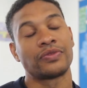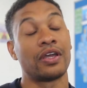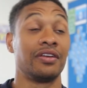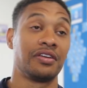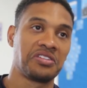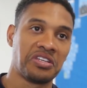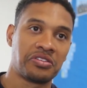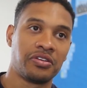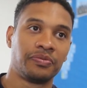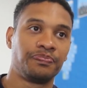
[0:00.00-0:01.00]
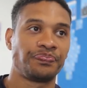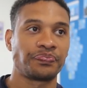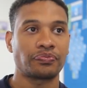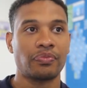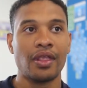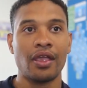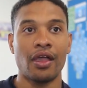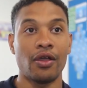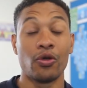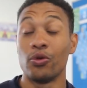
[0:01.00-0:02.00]
an assistant
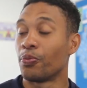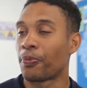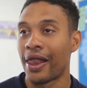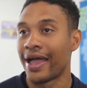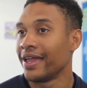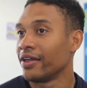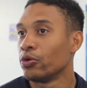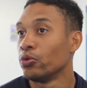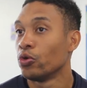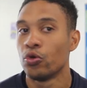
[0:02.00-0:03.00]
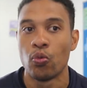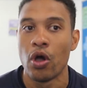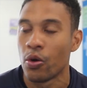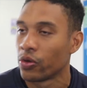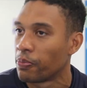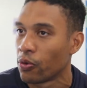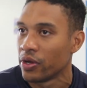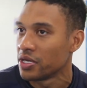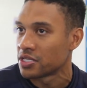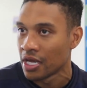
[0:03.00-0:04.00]
who play, who, who work with the
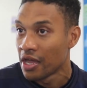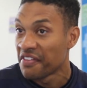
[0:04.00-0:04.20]
boys mm.